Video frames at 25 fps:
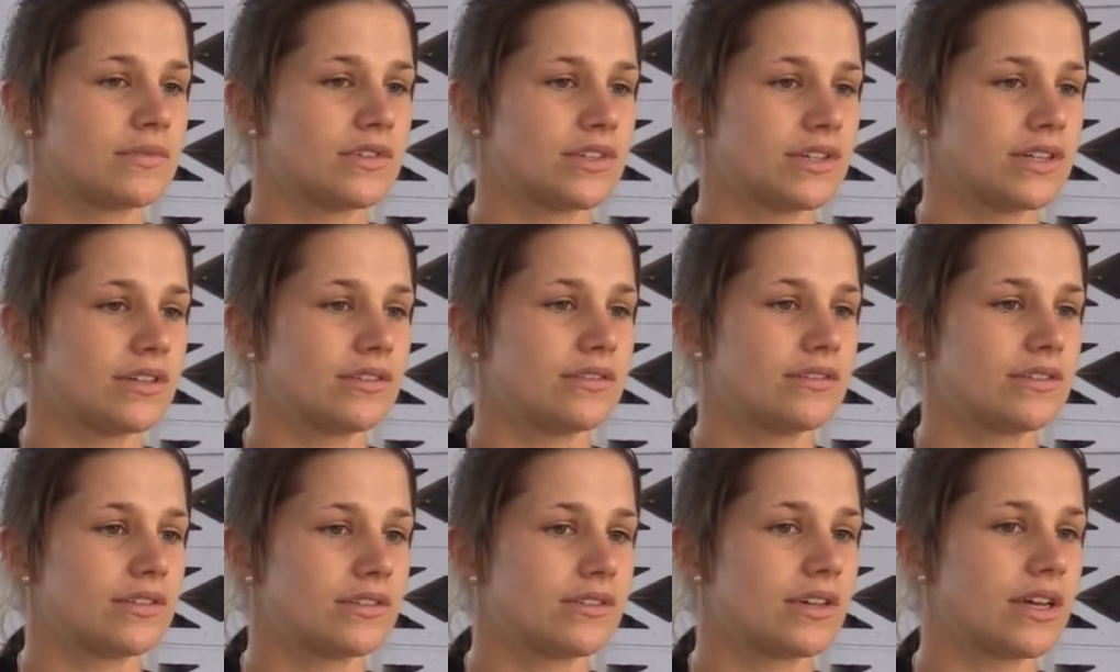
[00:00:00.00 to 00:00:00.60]
You
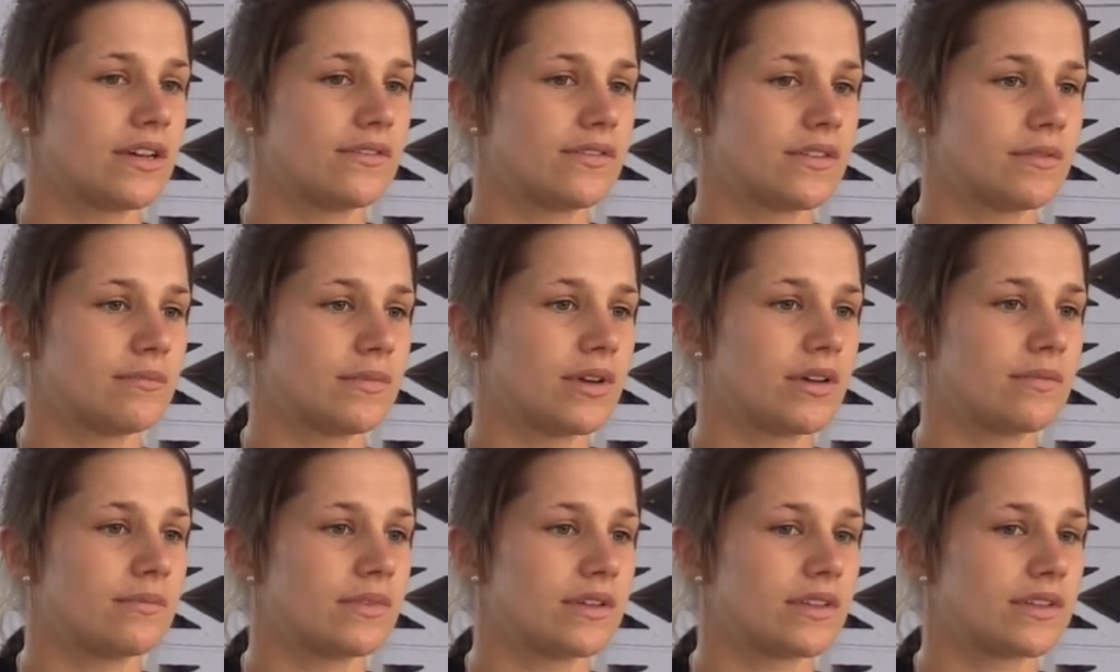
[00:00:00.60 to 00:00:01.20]
do have your
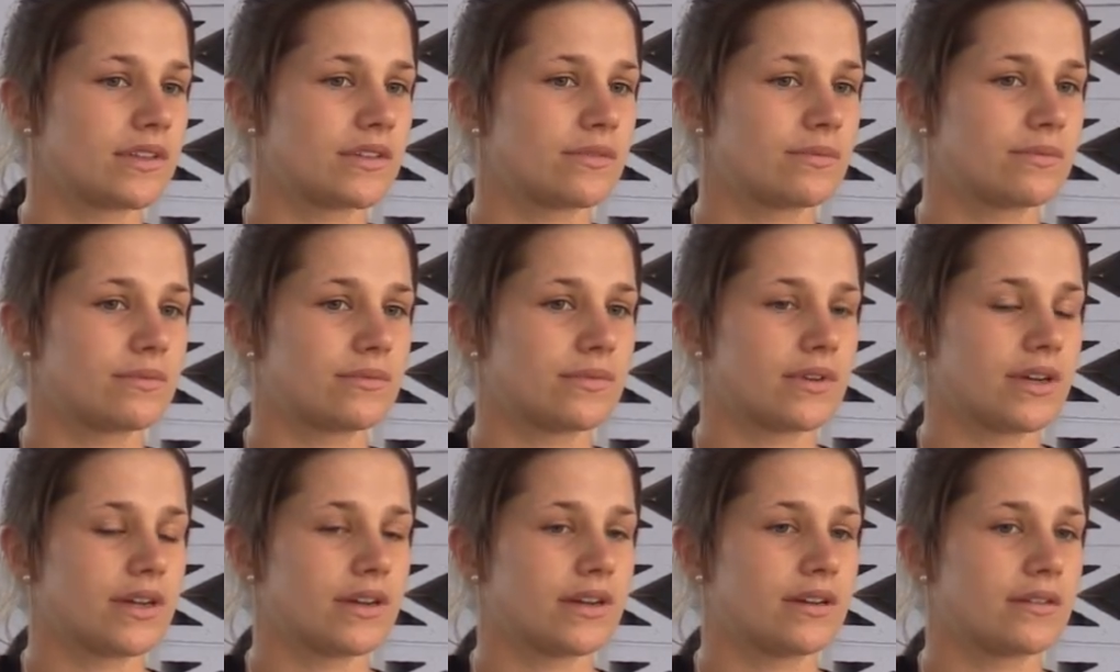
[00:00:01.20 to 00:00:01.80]
moments
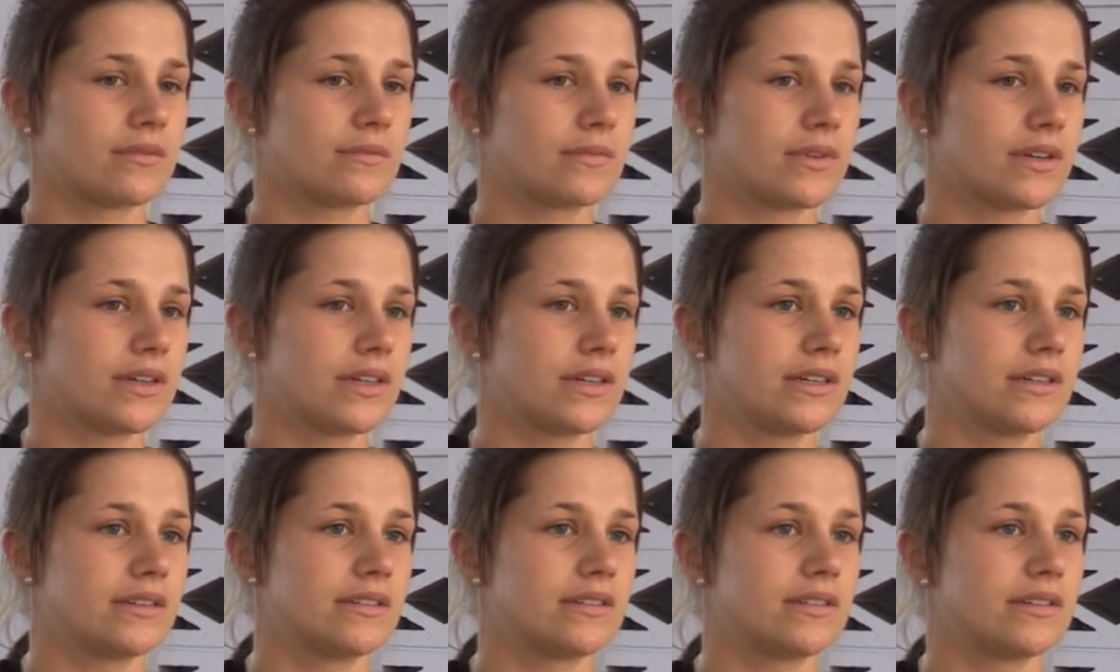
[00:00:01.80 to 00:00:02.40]

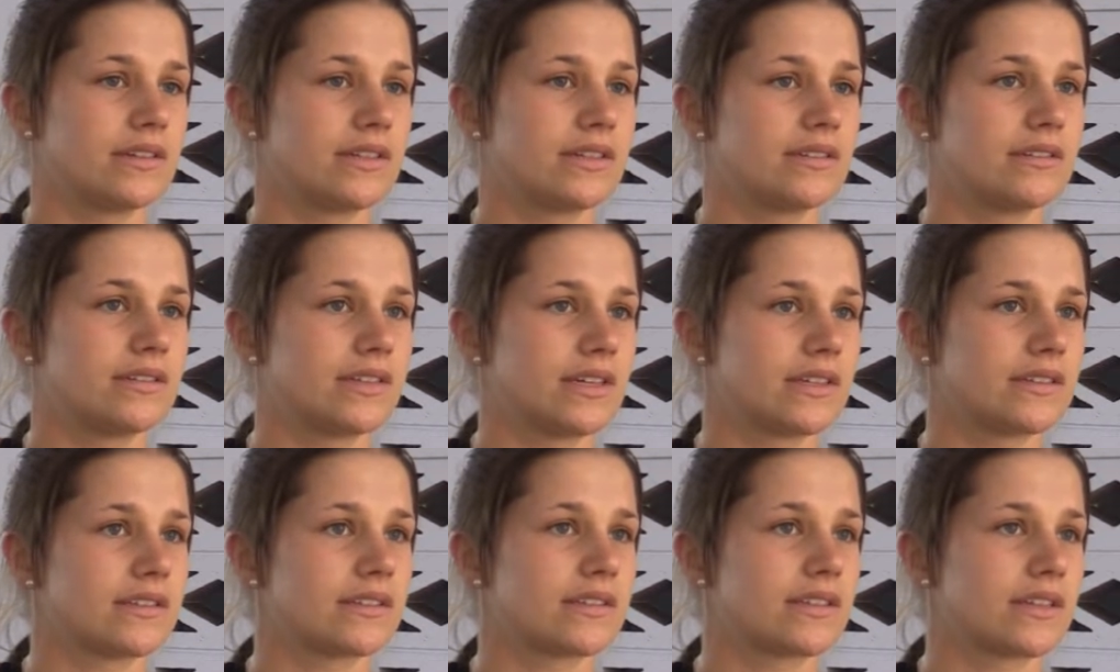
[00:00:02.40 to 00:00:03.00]
where it
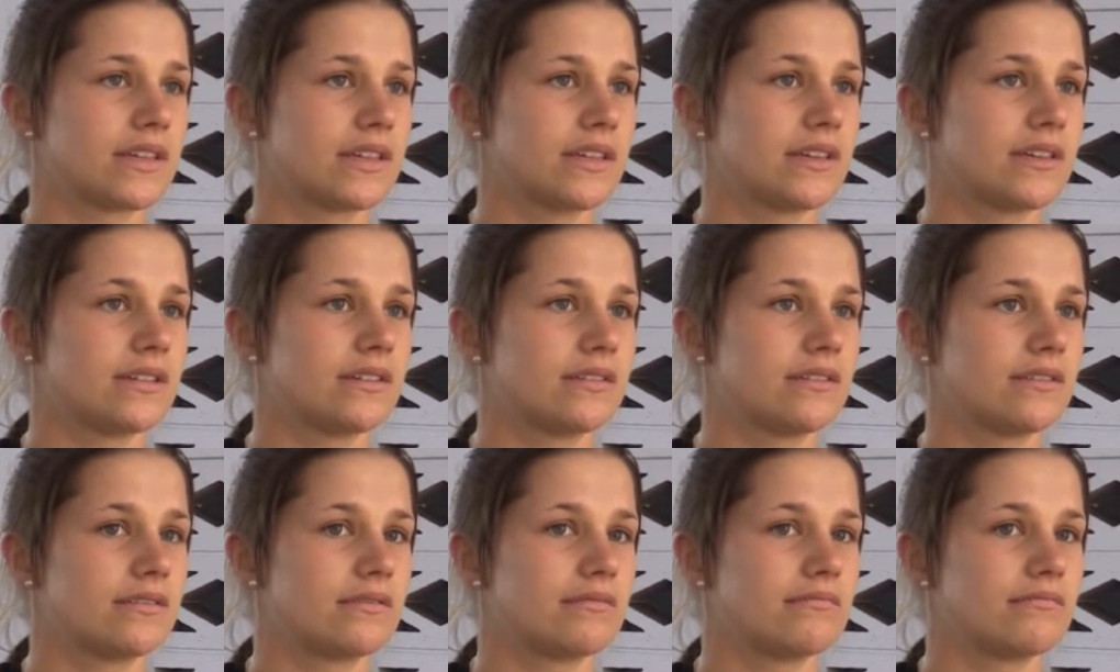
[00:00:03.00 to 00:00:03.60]
does get
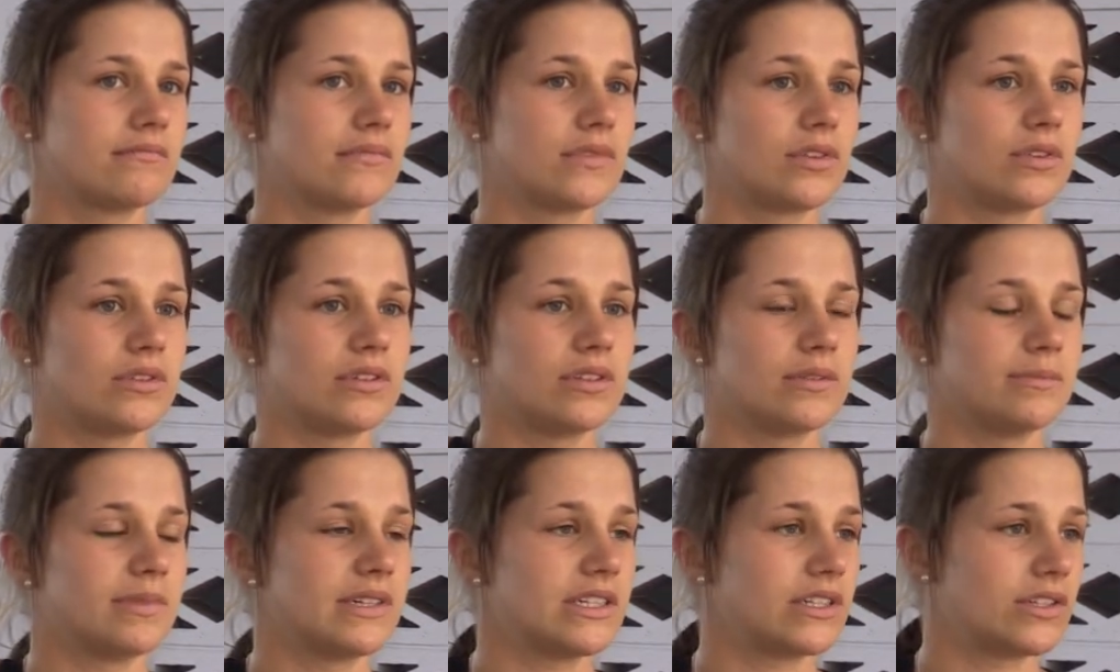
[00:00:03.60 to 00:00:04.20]
all a
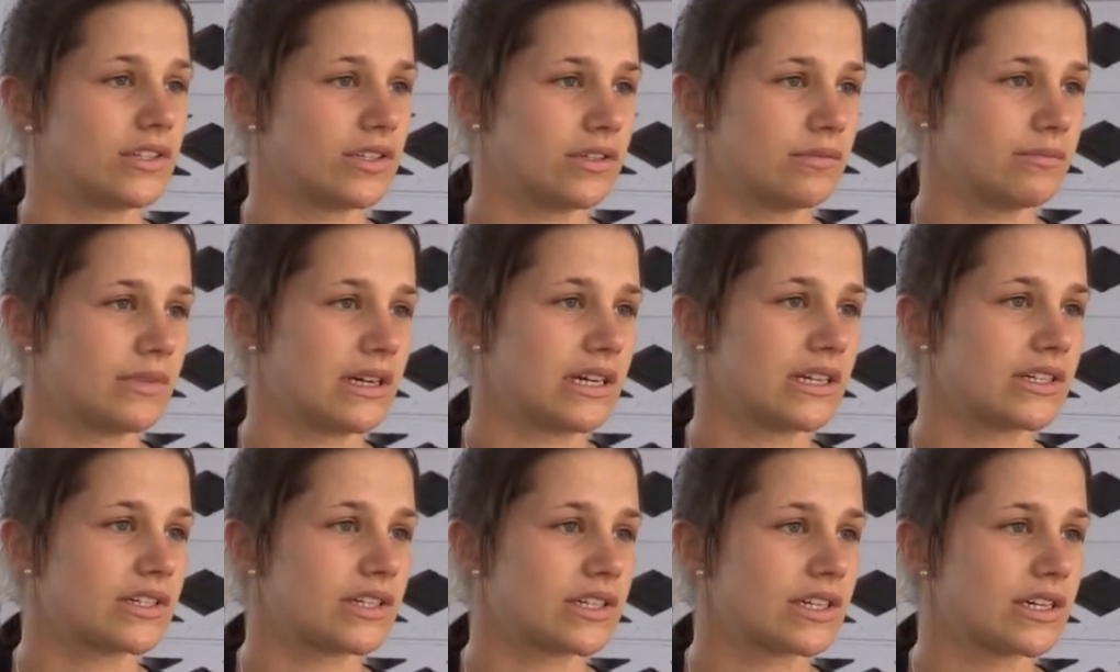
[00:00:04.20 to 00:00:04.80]
bit too
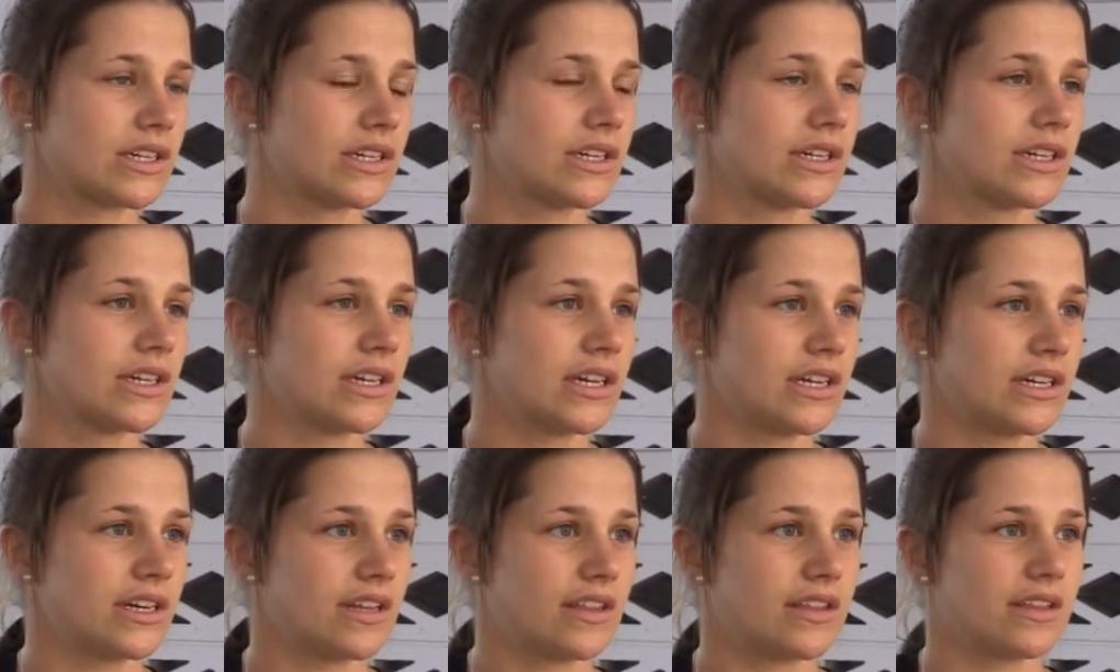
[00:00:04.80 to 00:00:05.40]
much
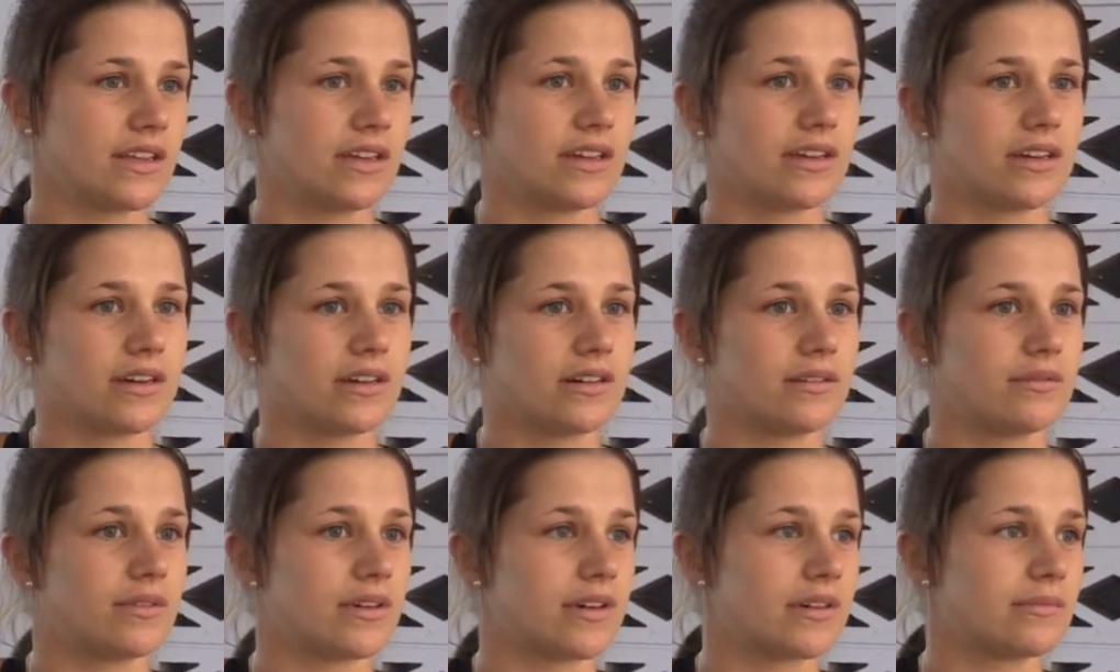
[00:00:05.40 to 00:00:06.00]
and you think, oh,
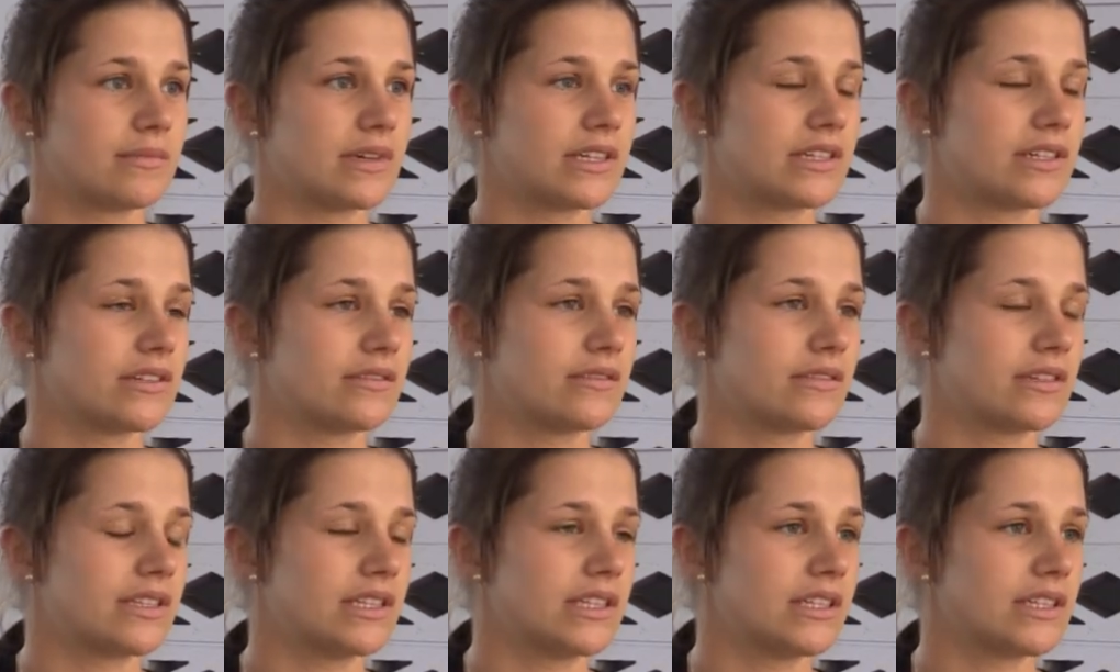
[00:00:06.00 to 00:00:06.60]
why am I
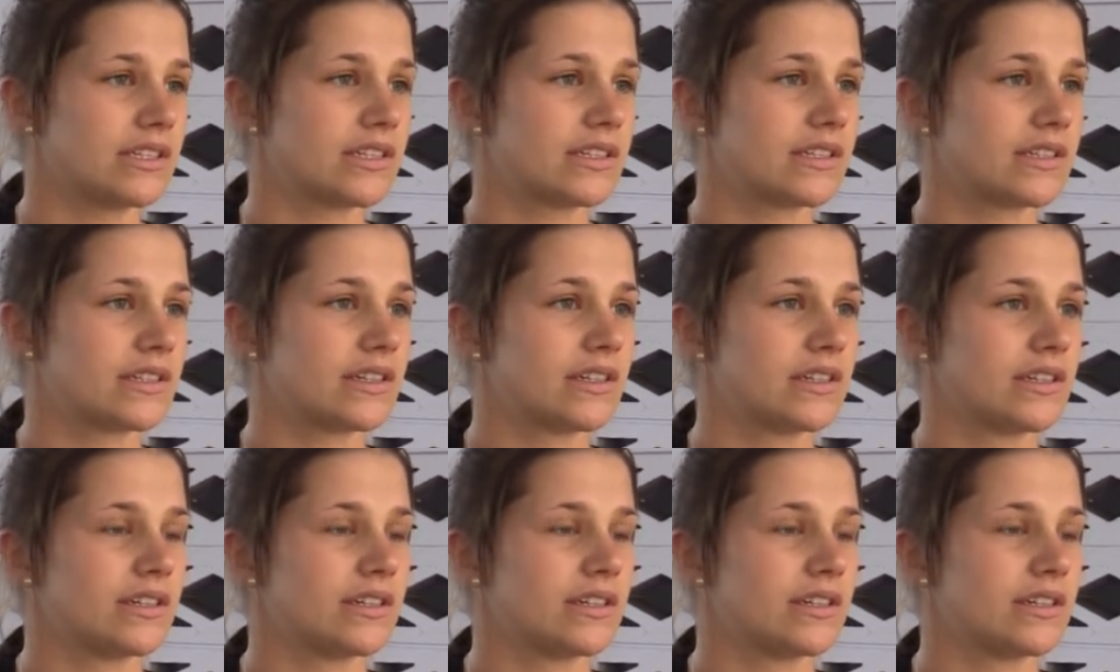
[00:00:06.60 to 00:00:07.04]
doing this?